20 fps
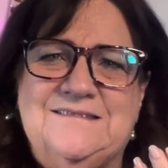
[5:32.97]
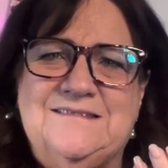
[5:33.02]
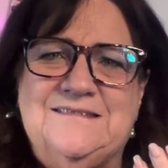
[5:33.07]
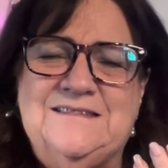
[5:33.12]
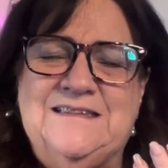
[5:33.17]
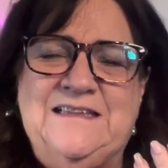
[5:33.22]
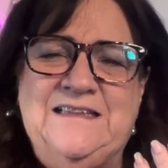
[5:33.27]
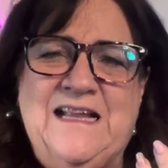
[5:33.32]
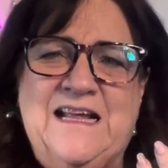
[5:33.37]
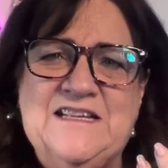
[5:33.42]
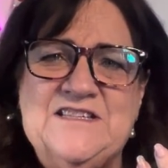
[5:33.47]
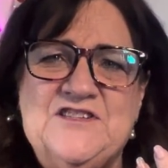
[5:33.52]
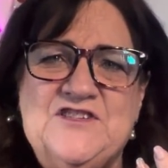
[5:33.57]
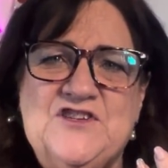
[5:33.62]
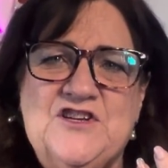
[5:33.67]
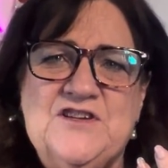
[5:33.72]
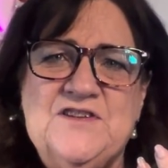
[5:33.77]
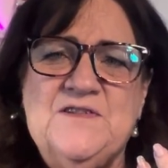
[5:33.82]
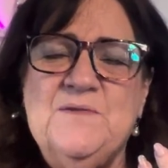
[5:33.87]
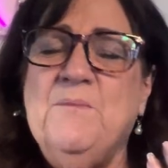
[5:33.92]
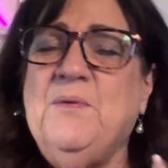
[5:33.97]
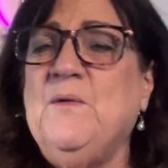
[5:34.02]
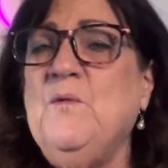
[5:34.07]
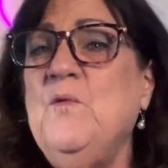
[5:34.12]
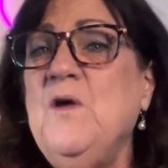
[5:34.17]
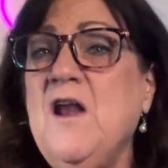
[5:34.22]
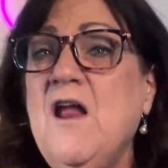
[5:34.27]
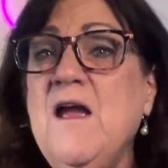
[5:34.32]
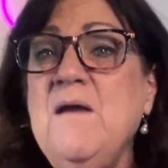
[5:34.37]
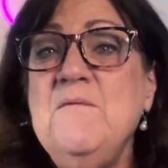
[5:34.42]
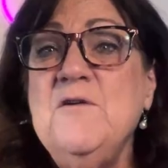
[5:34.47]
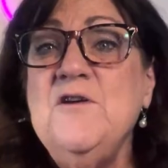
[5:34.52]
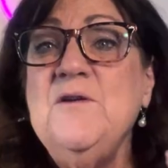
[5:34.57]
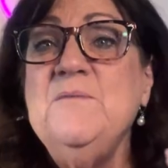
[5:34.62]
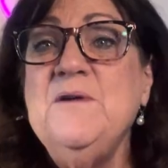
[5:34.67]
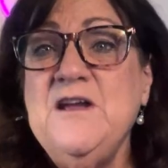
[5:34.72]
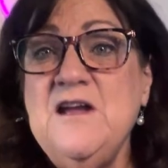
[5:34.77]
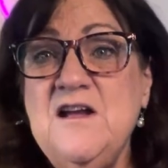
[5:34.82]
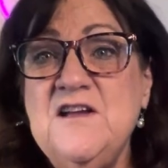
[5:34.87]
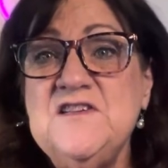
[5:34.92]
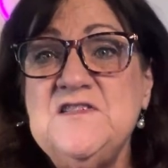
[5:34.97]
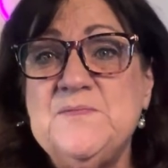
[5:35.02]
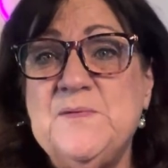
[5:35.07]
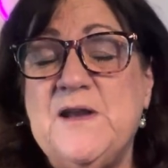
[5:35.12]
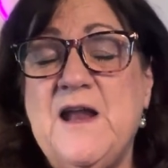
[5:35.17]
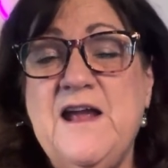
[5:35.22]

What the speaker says: And that's just, but when I married my husband,